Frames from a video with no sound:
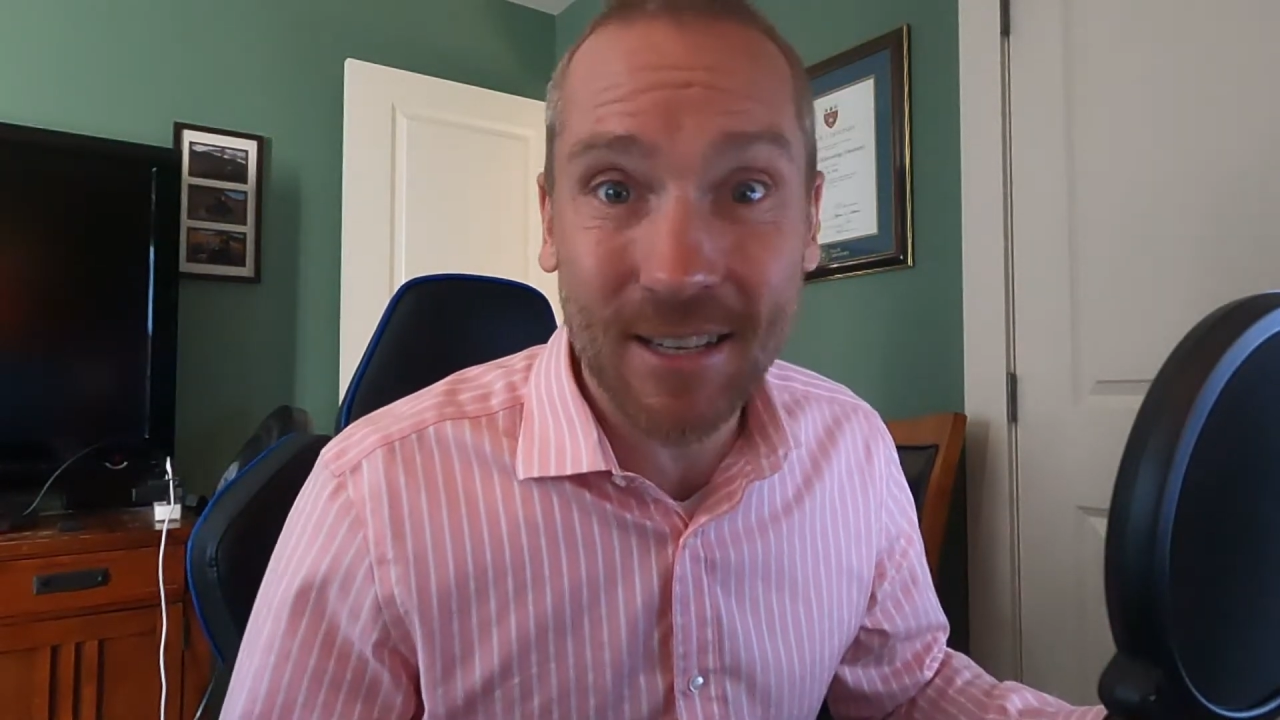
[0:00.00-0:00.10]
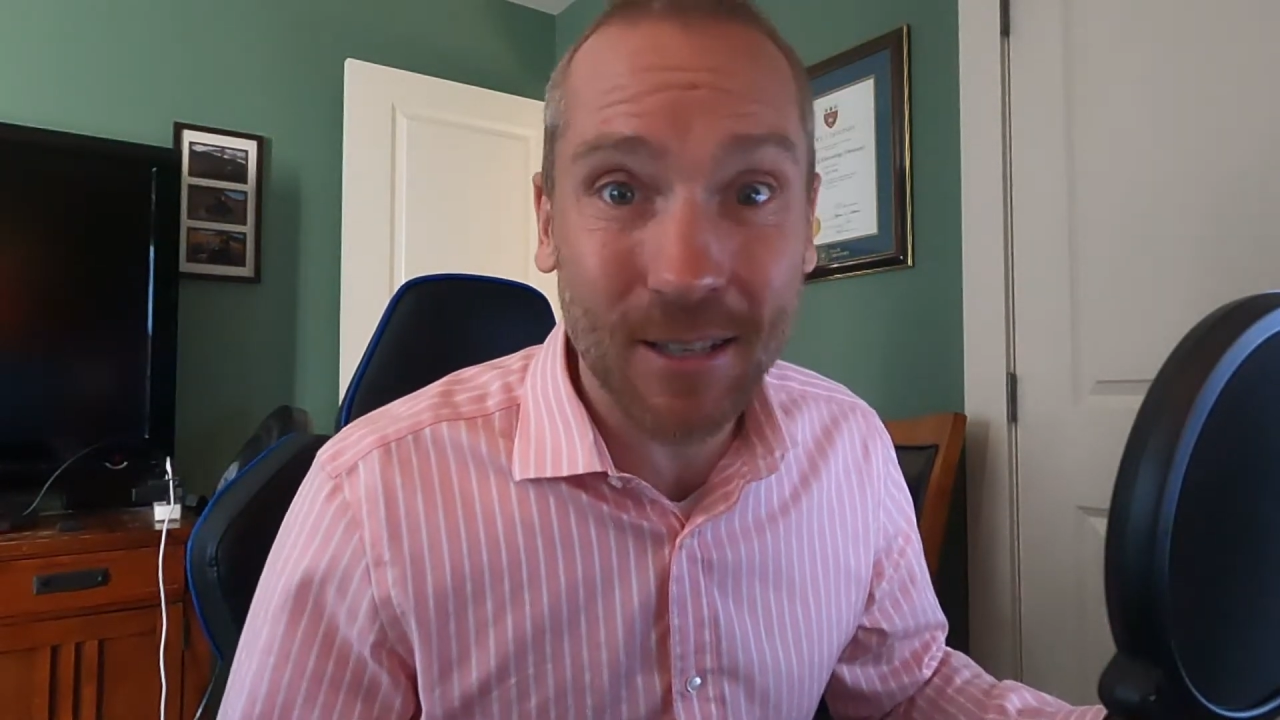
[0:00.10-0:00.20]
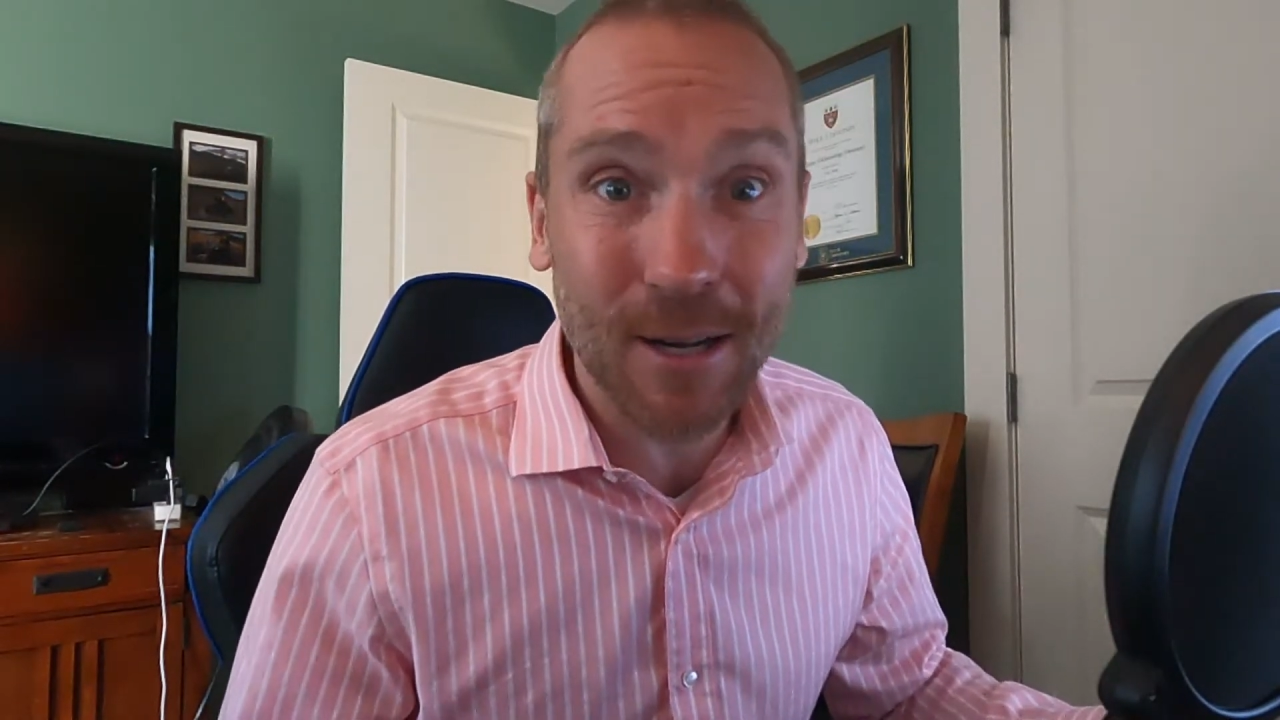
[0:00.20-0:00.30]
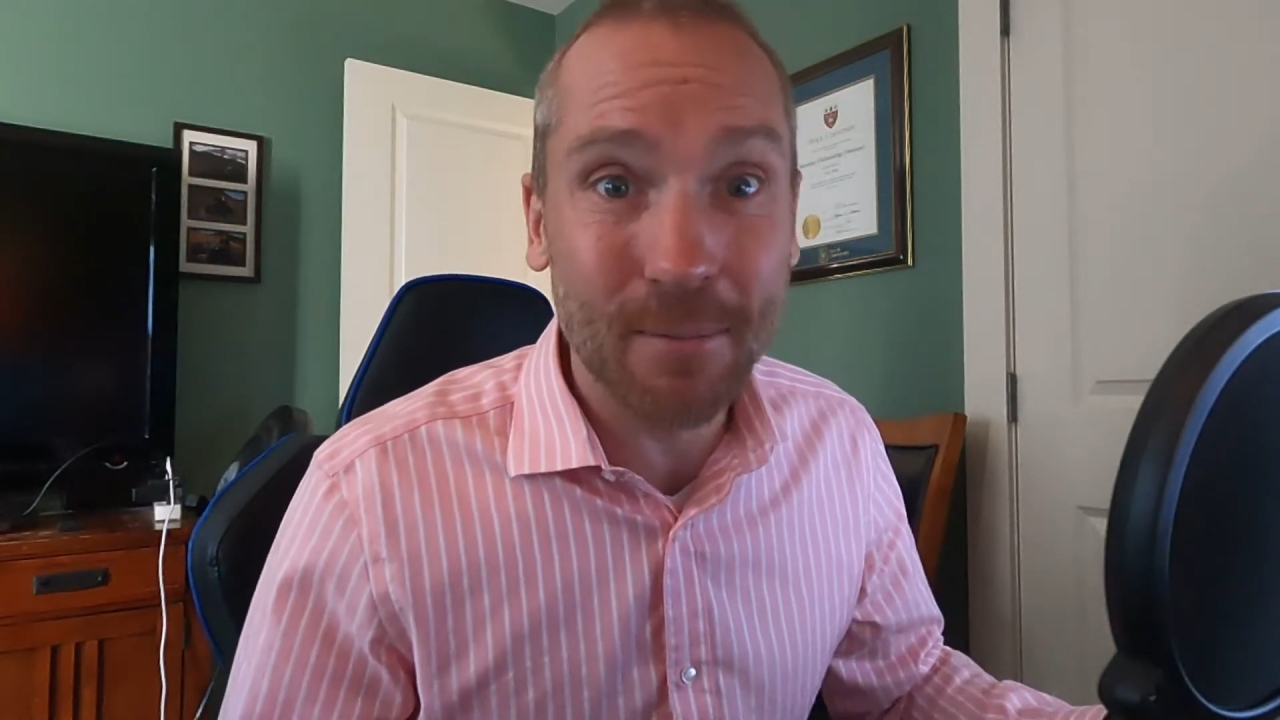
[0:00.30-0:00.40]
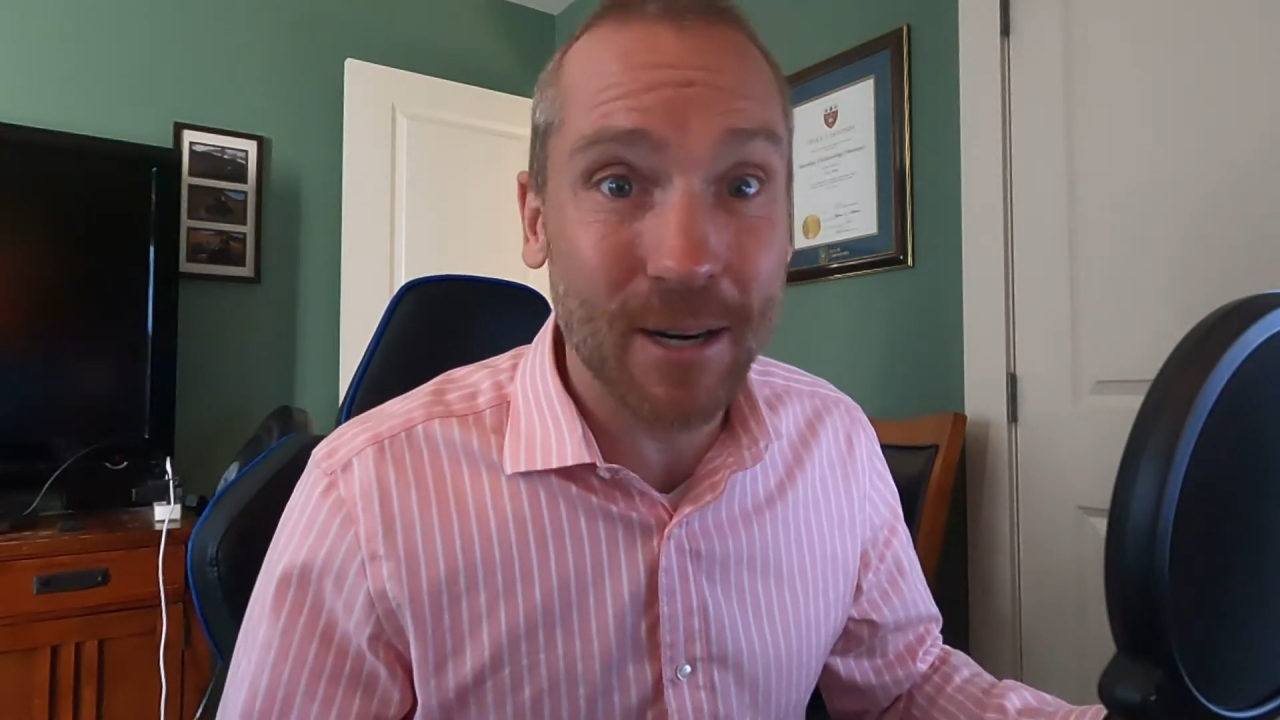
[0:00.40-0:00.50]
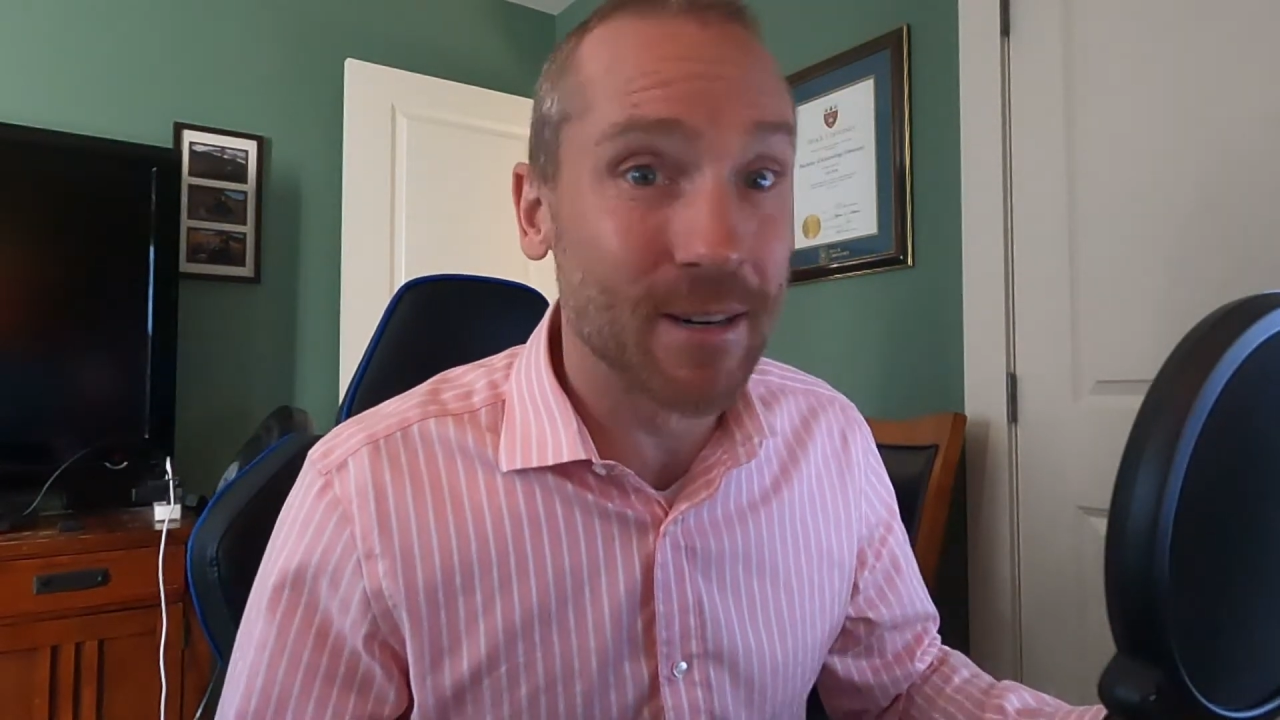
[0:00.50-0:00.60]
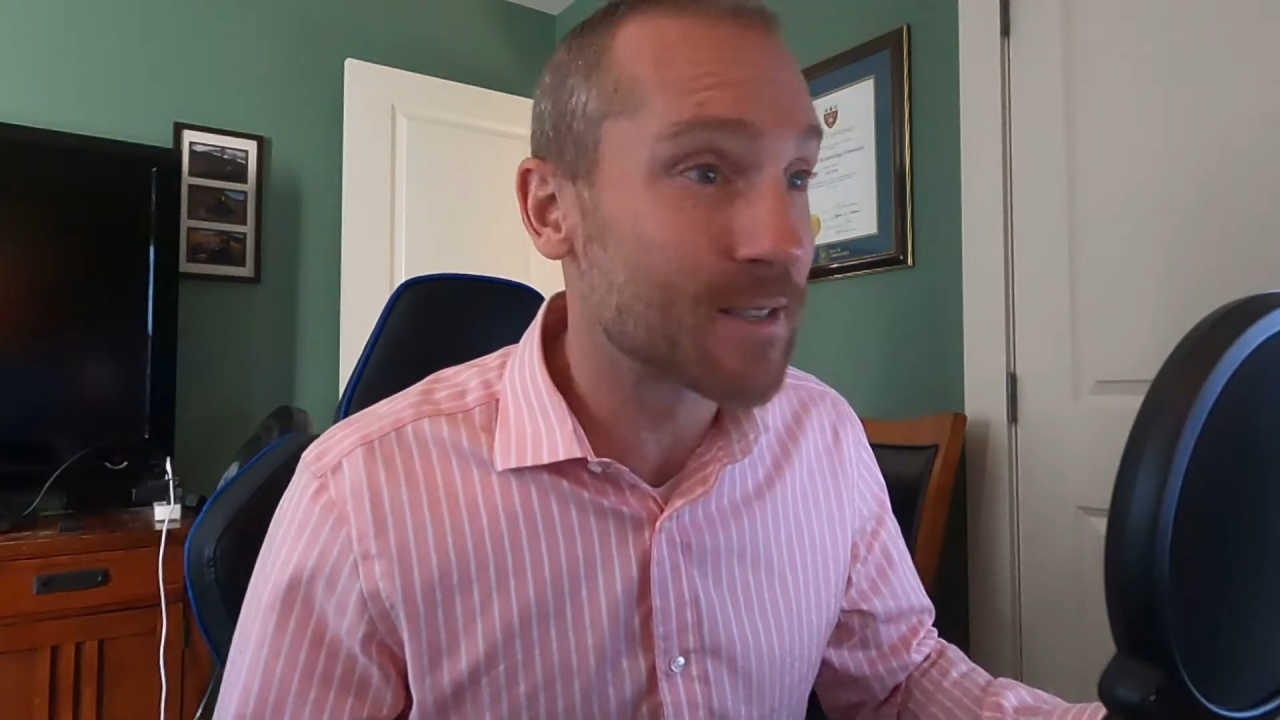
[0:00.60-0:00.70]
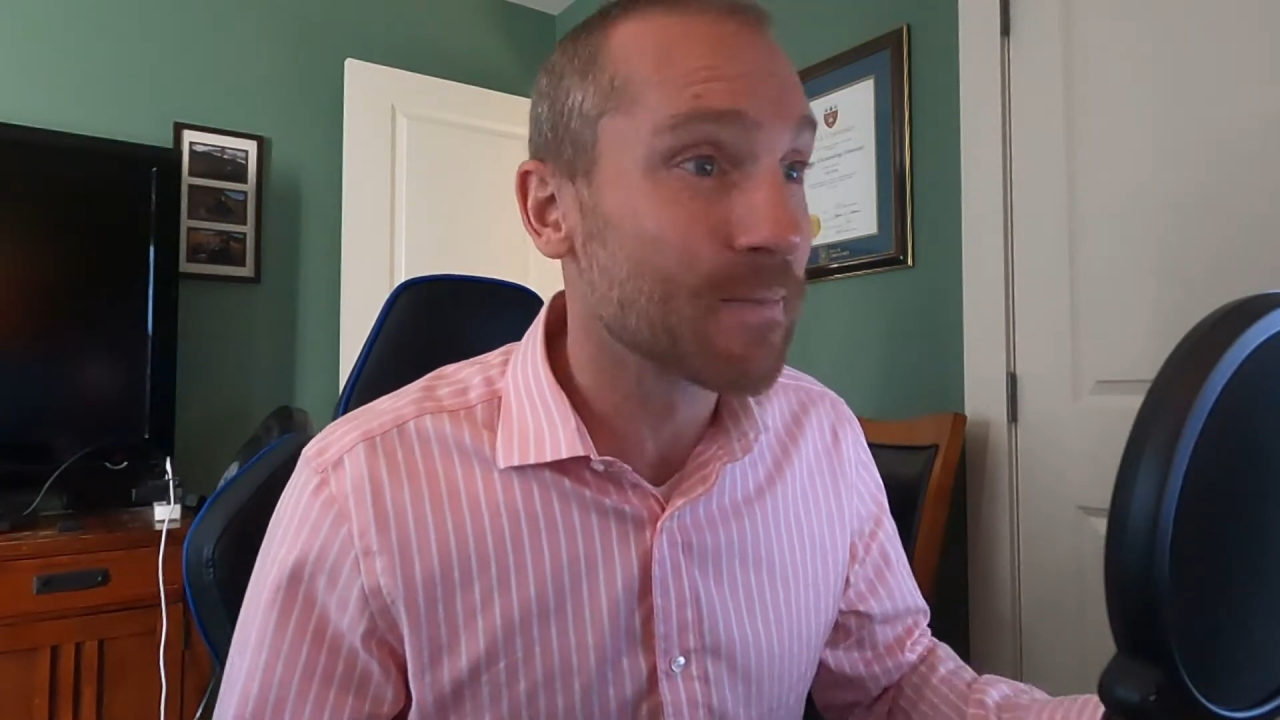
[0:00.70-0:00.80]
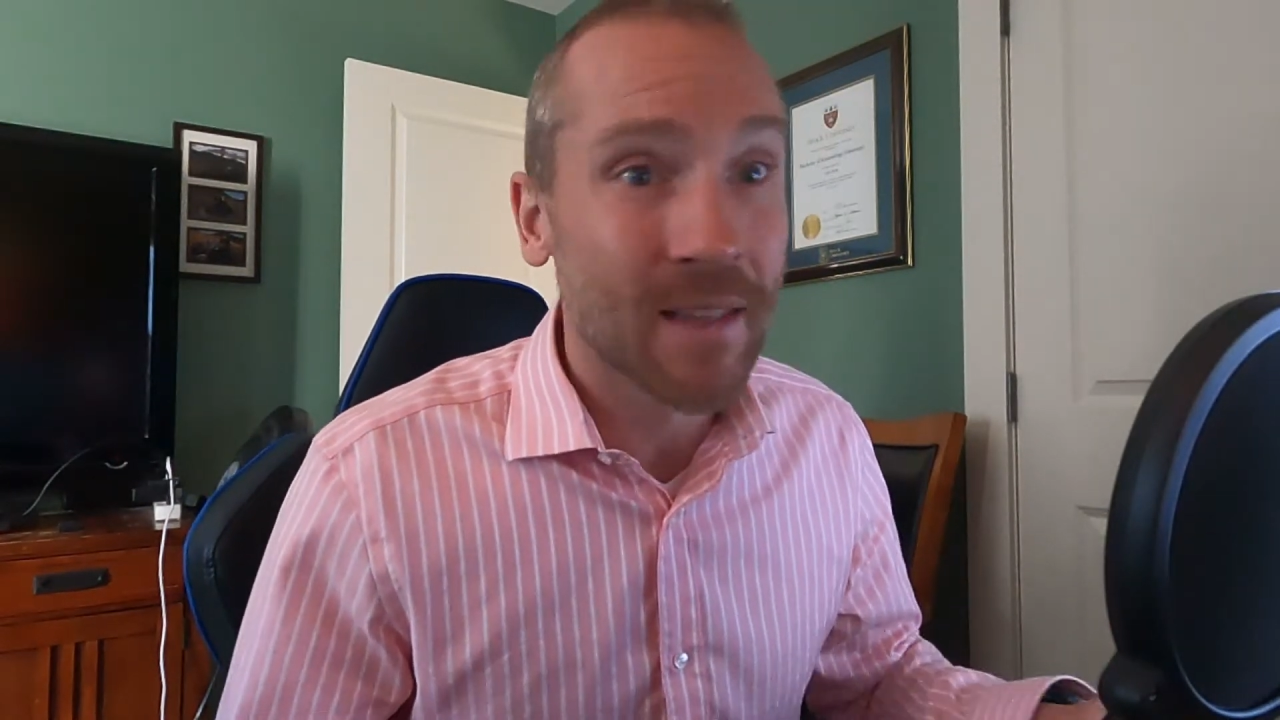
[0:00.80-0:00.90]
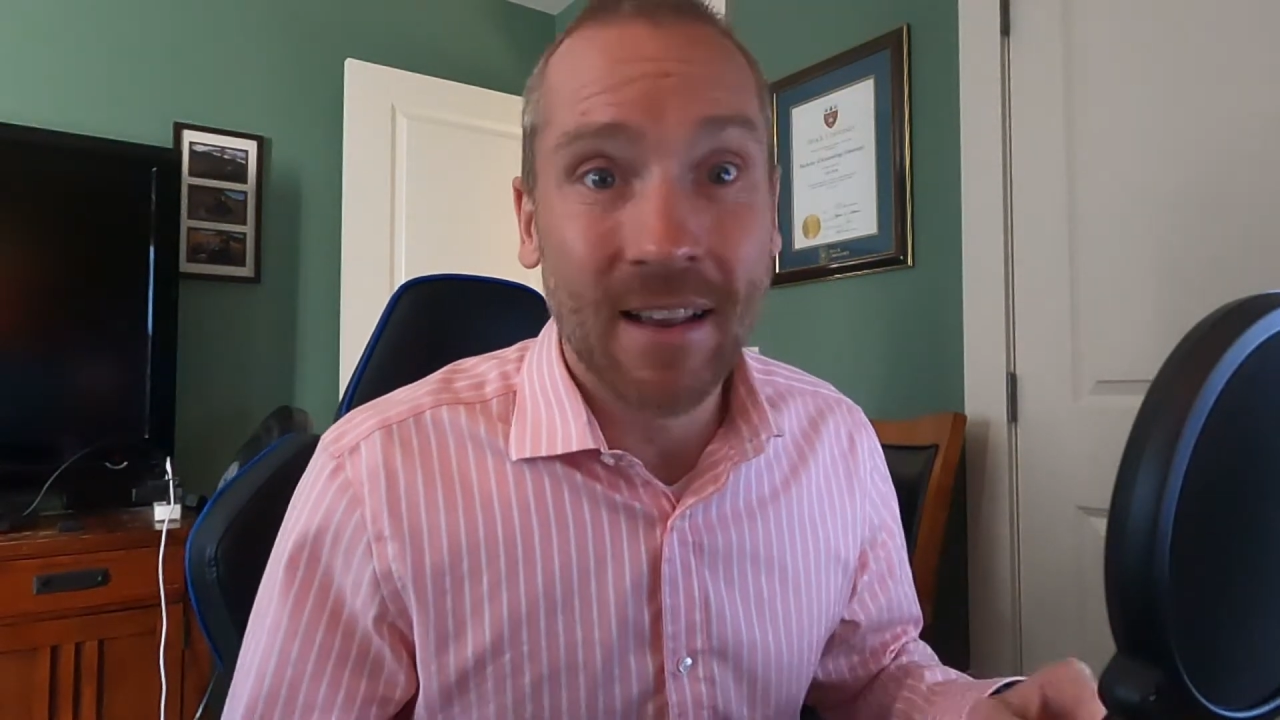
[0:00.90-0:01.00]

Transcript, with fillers: kilometers.